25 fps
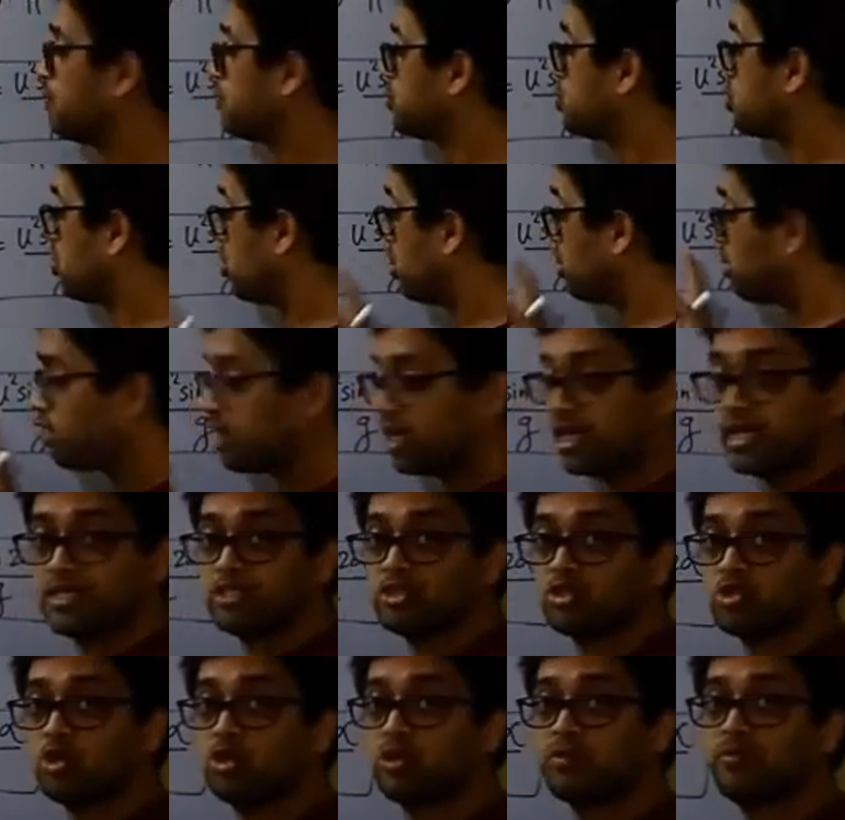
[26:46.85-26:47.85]
So your
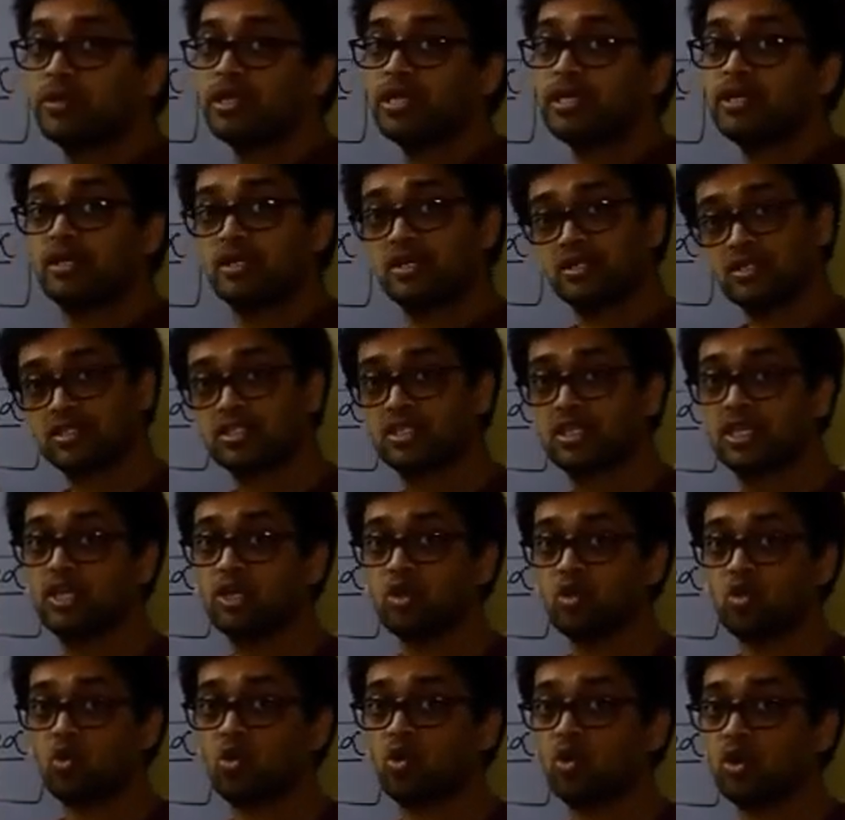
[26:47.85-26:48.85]
range should be
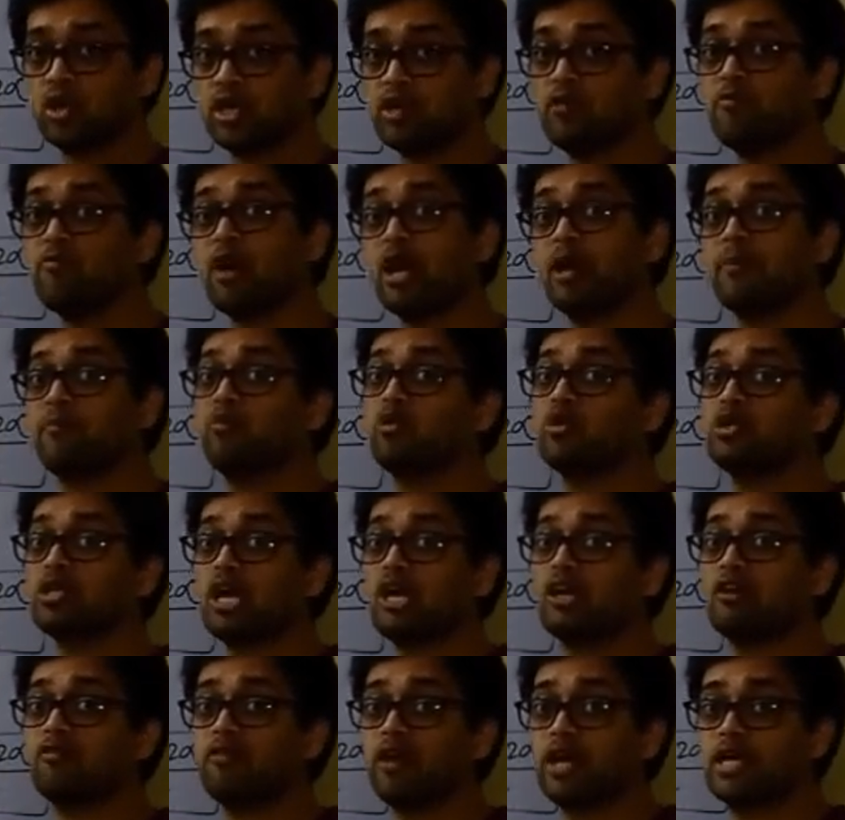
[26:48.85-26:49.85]
0 if I put
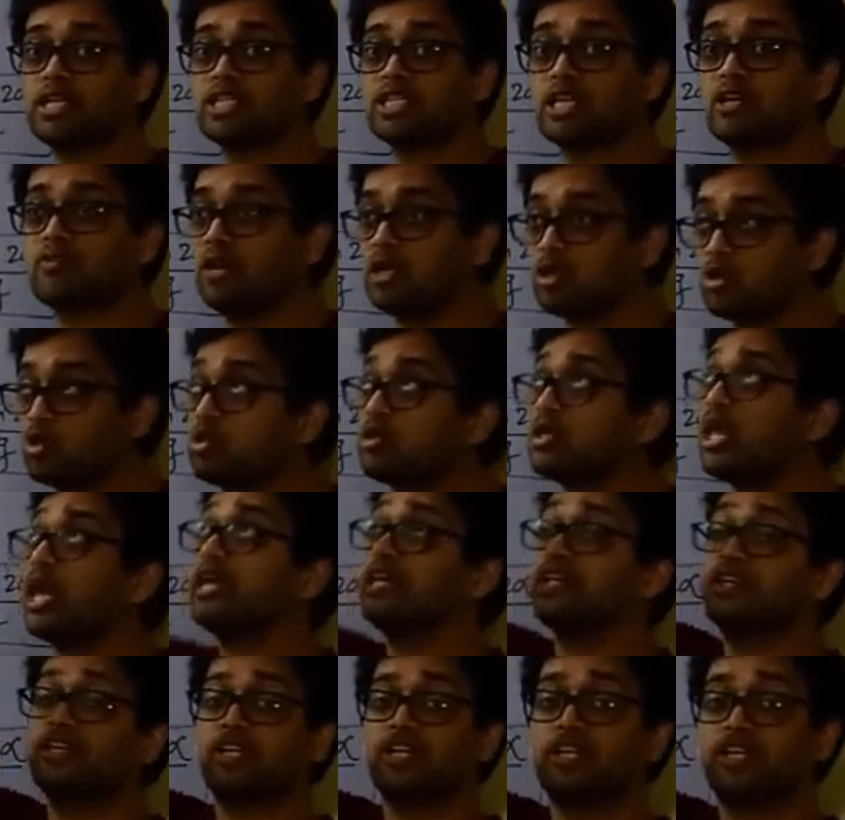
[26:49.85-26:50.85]
alpha is equal to
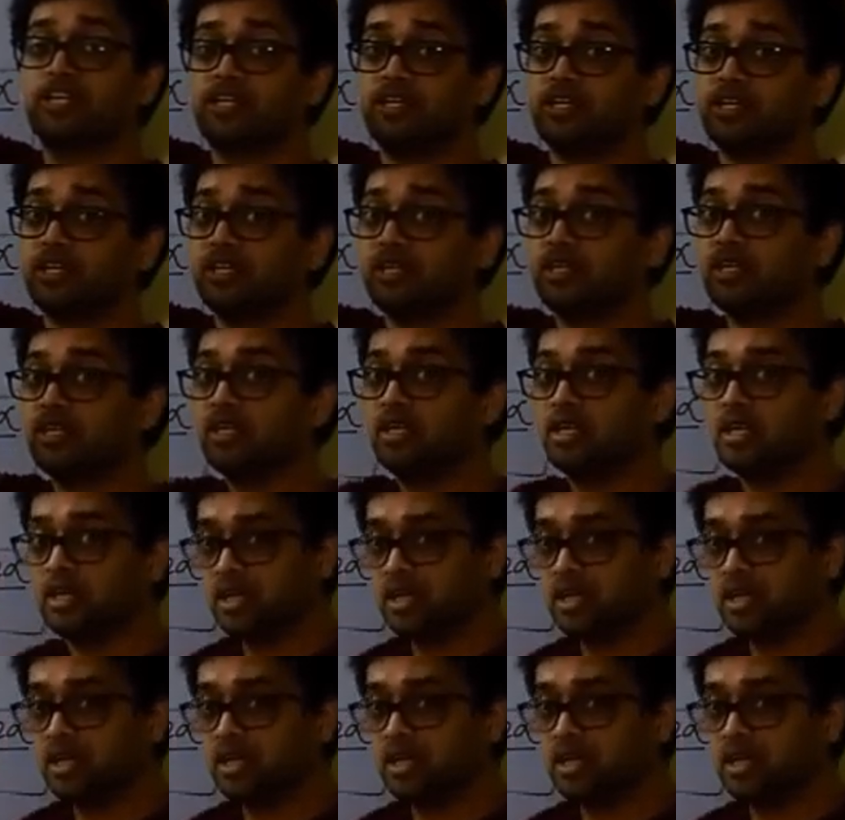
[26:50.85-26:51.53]
90 degree.